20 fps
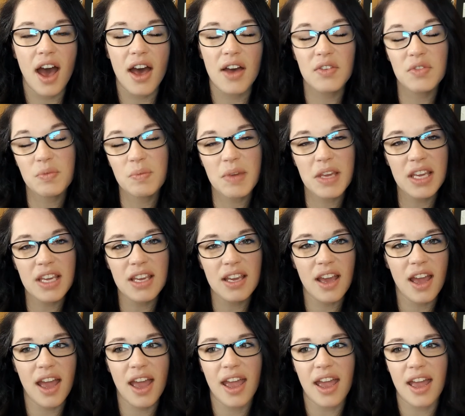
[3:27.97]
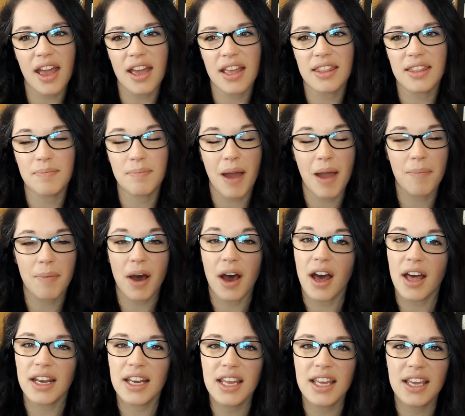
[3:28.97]
of me and my
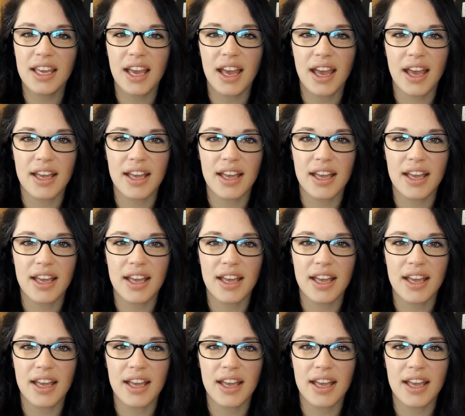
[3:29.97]
body.